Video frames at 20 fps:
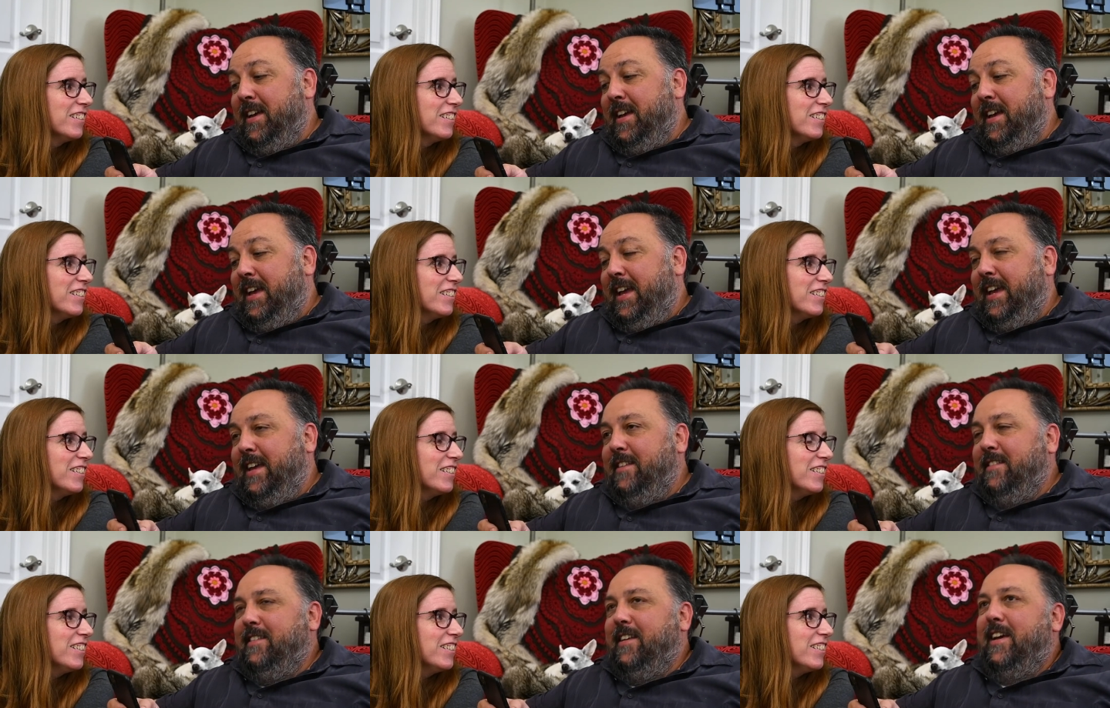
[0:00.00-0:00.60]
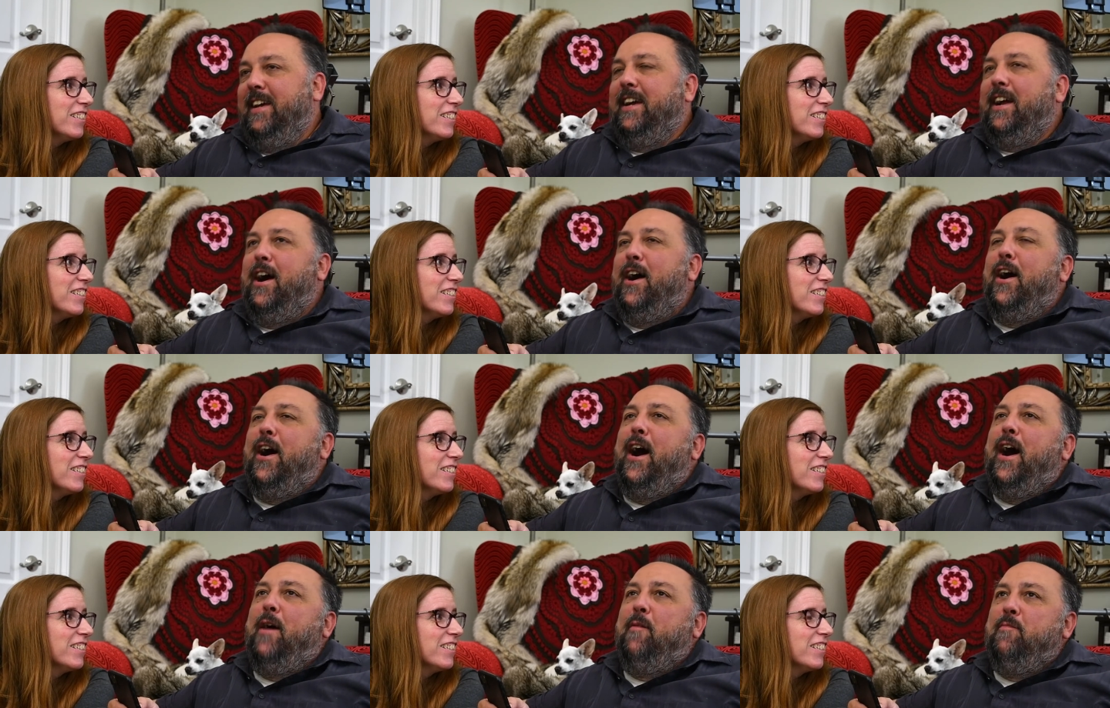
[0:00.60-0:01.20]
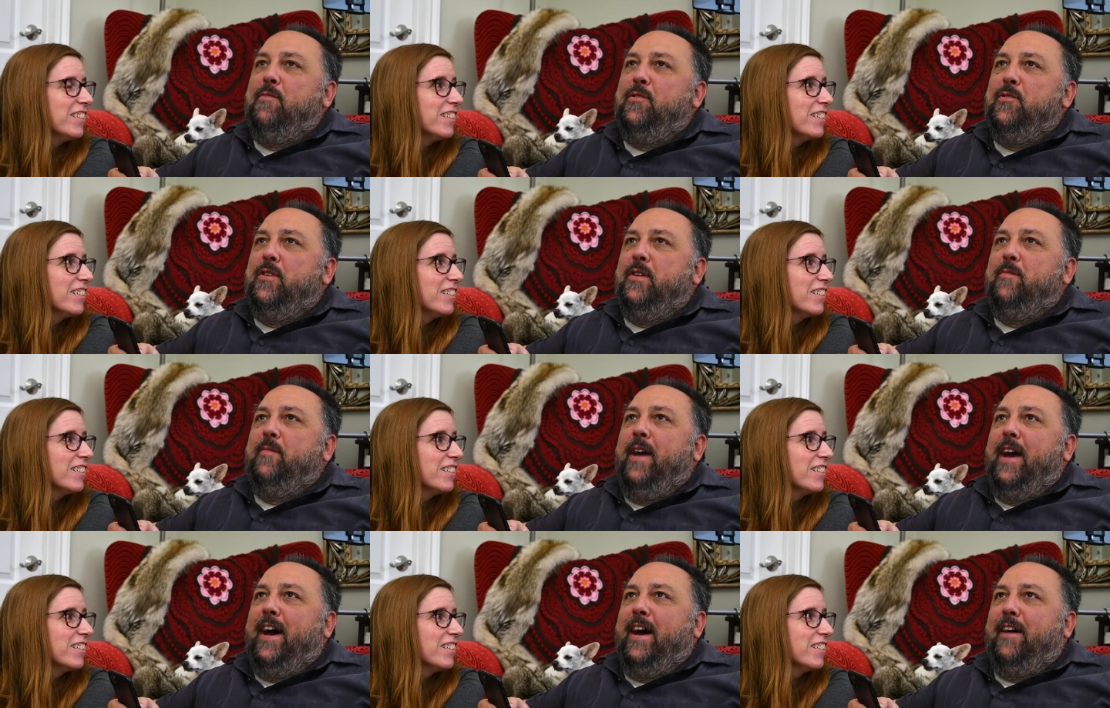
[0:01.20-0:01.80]
Speaker 1: he's like, I'm doing
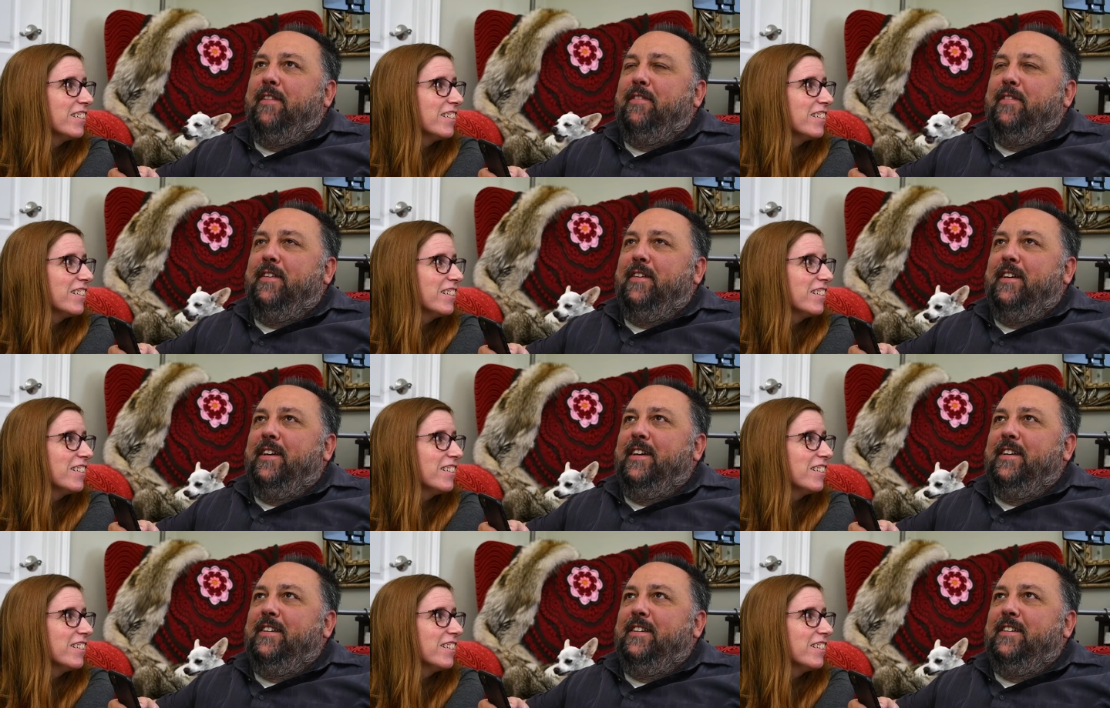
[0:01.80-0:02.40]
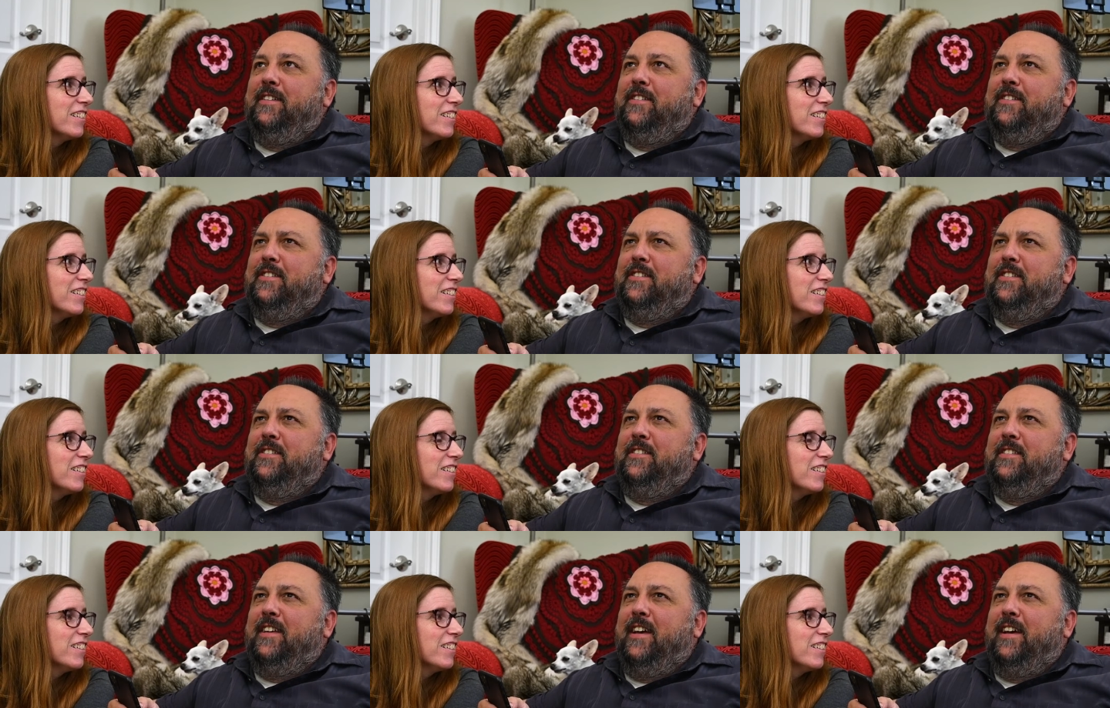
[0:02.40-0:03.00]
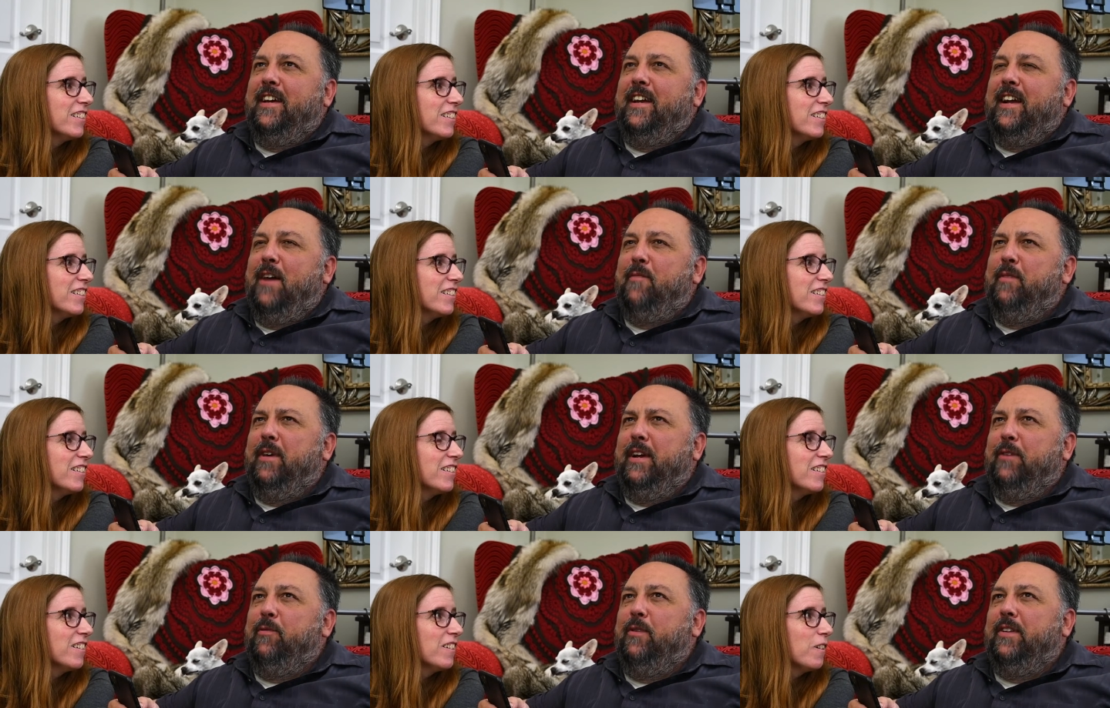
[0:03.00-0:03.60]
math. And she's like, I'm
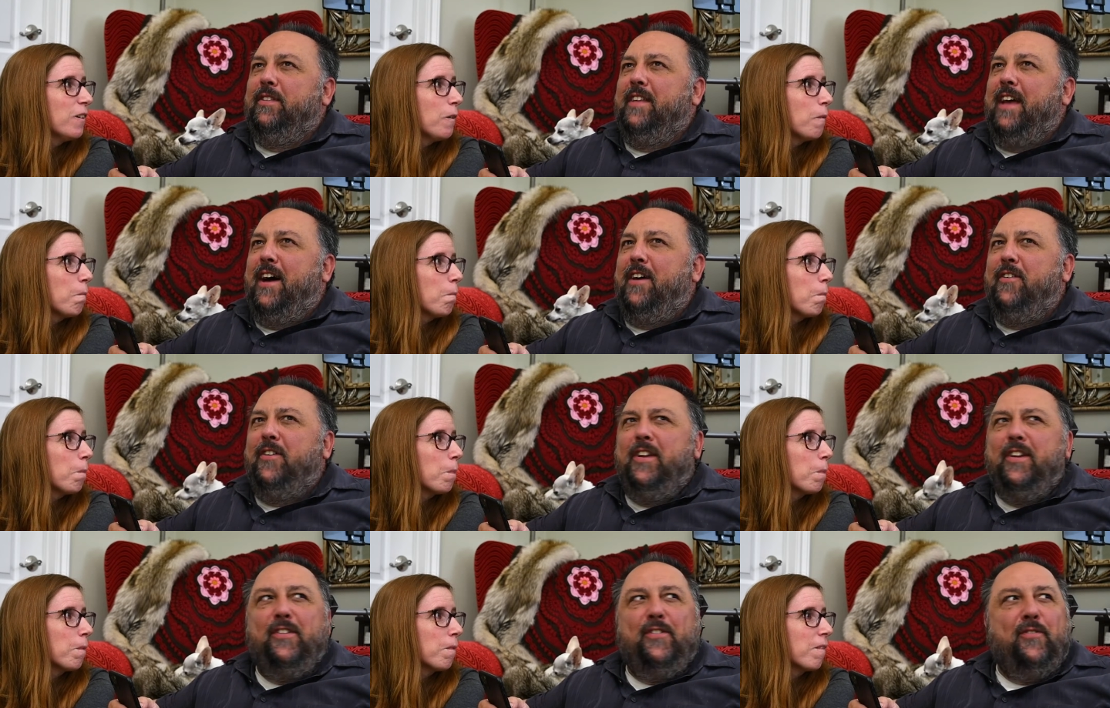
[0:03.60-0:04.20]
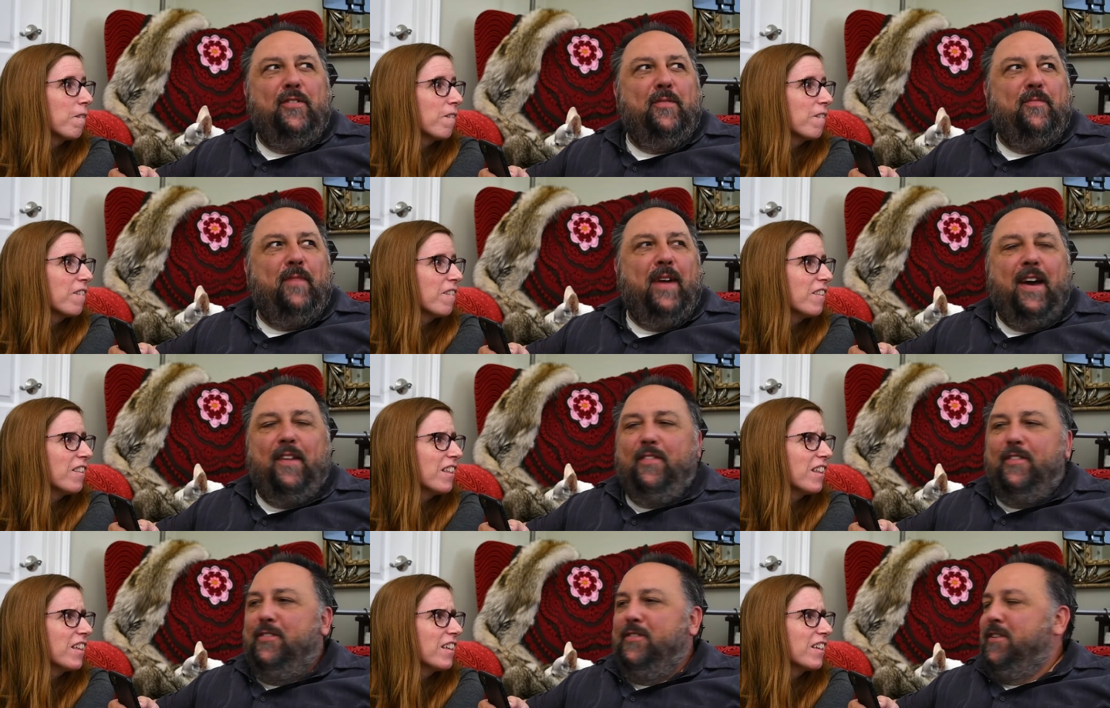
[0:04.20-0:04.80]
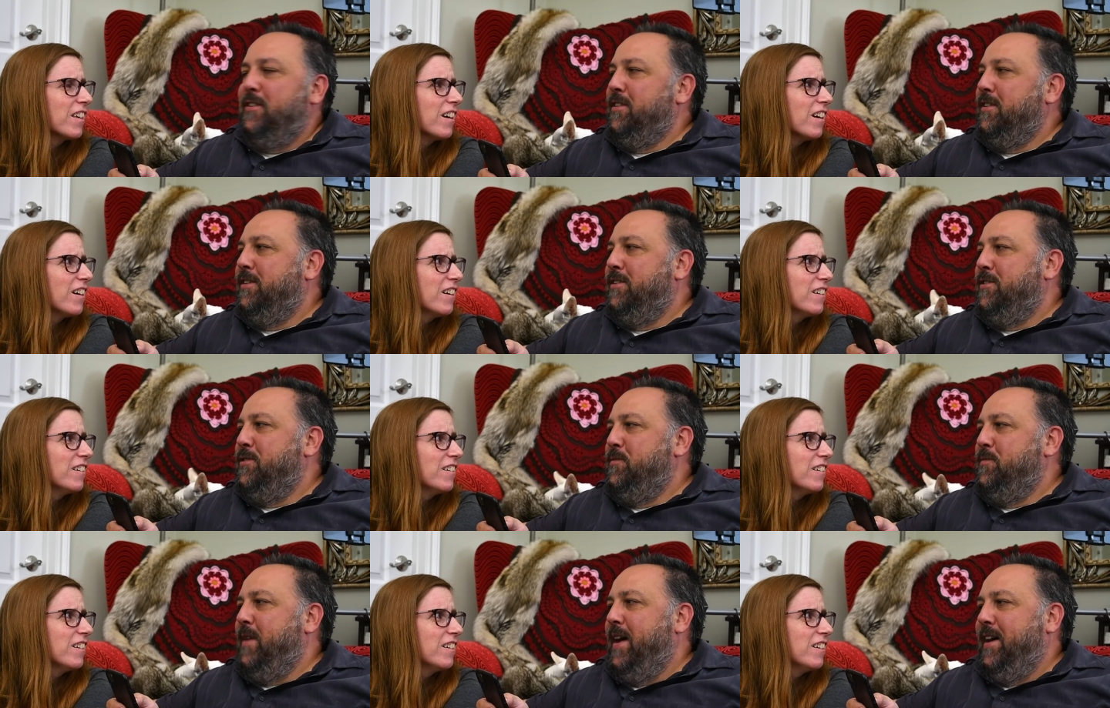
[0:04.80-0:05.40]
like, what? How are you doing math? There's nothing to
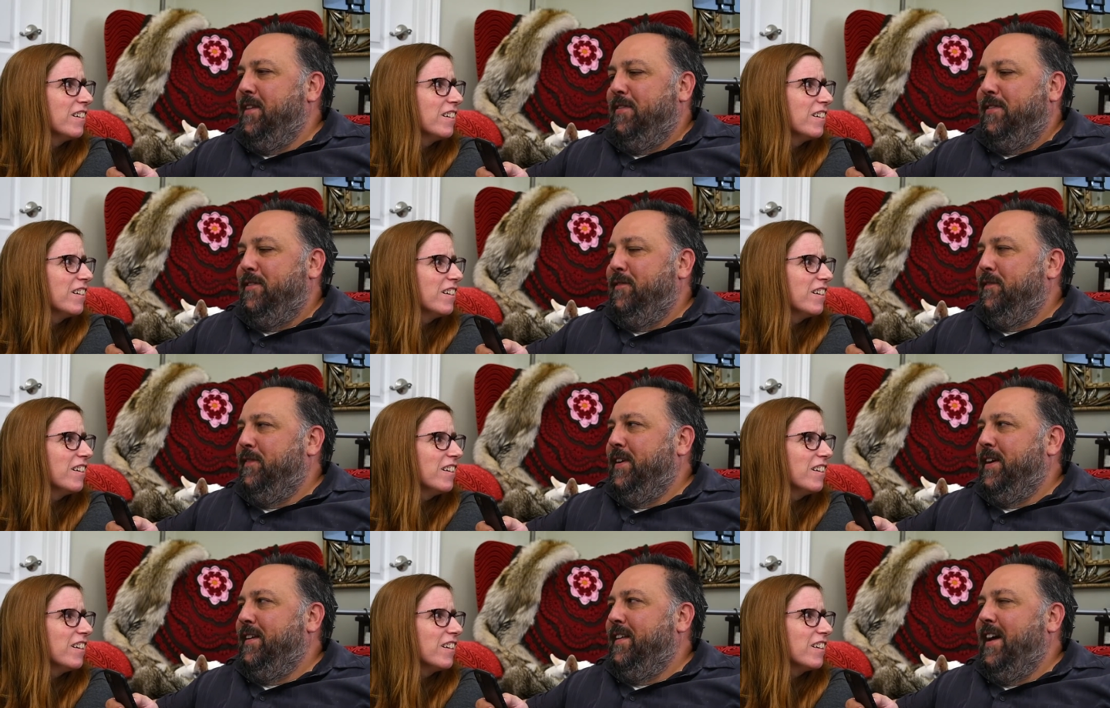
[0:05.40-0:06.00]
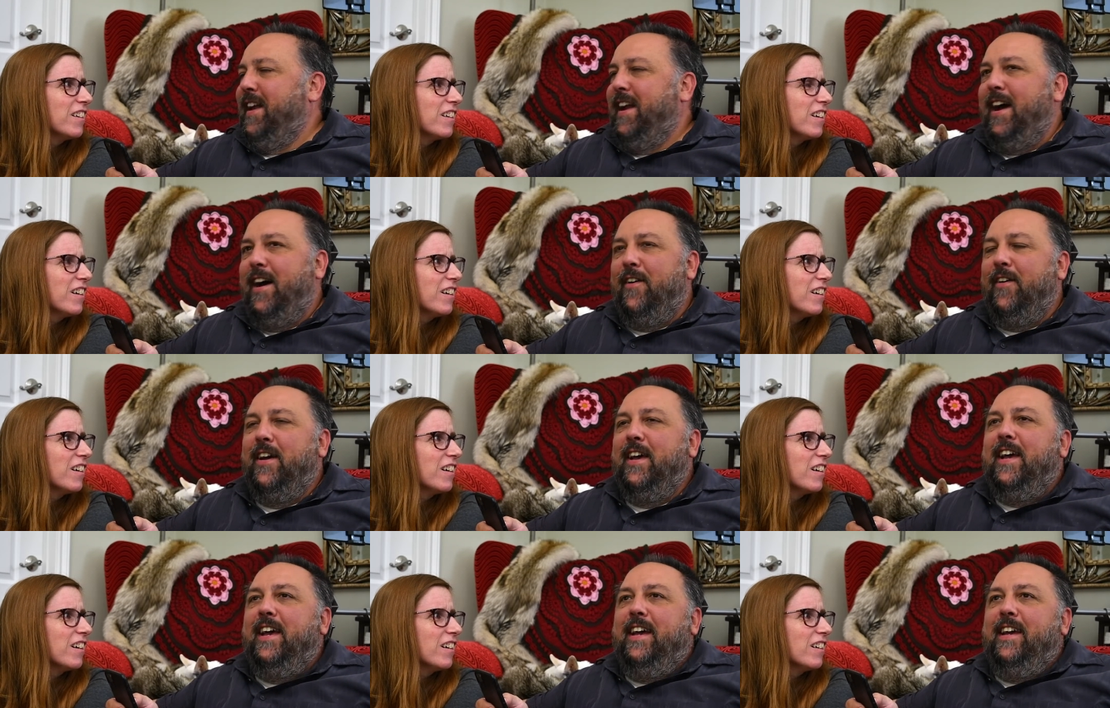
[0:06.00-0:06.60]
do math to figure that out.